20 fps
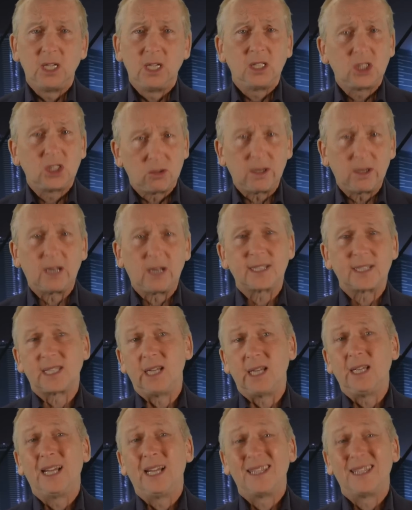Do you realise
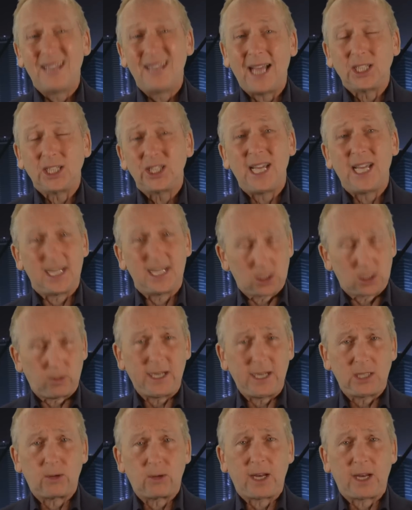that next year,
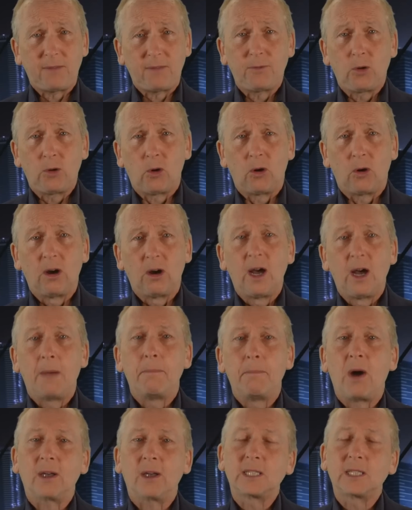2024,
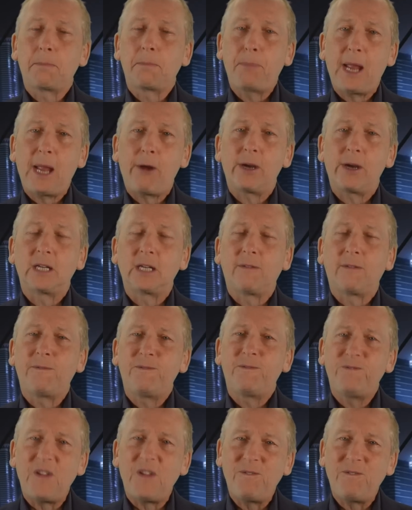marks a period of
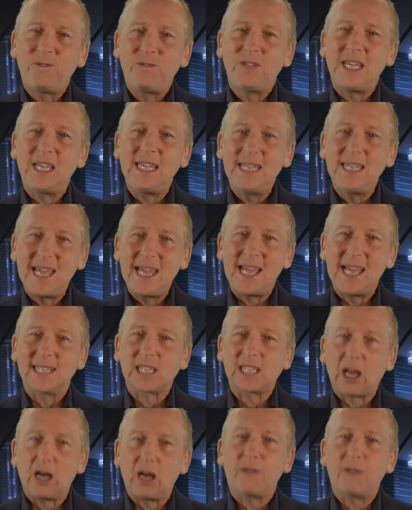50 years,
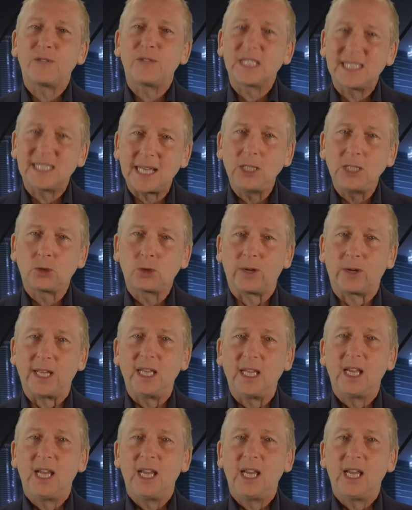half a century,